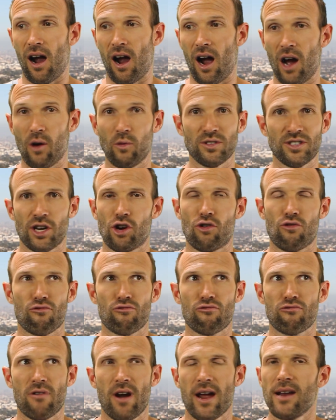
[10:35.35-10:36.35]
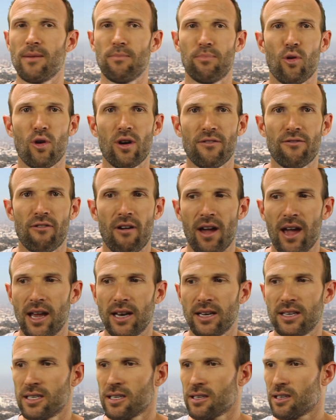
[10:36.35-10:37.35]
I was a great
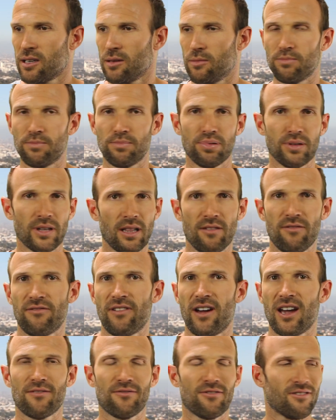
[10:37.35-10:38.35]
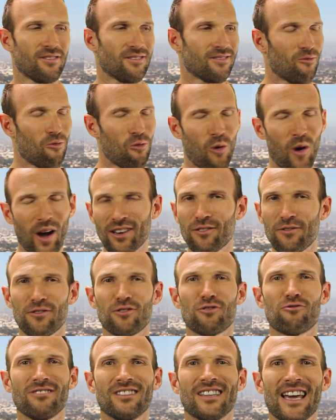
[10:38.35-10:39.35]
boyfriend, completely faithful,
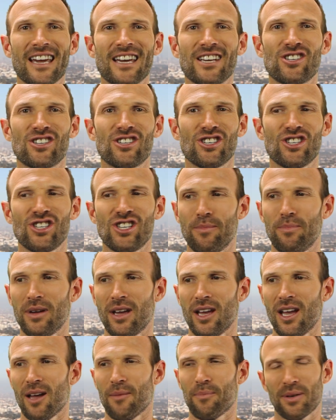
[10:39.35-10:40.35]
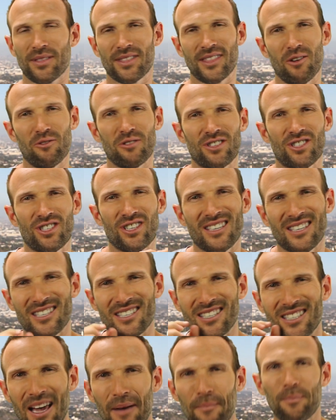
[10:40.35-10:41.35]
wonderful relationship, but there was
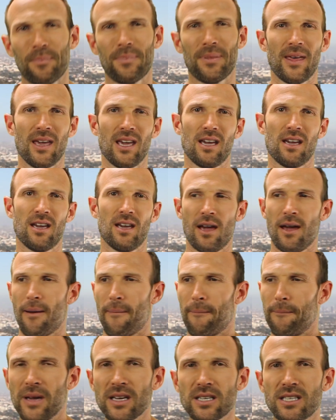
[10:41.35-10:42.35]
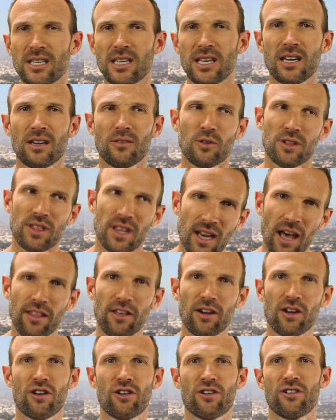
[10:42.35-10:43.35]
just something missing with
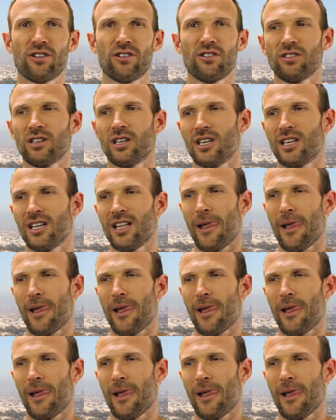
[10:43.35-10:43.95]
another girl,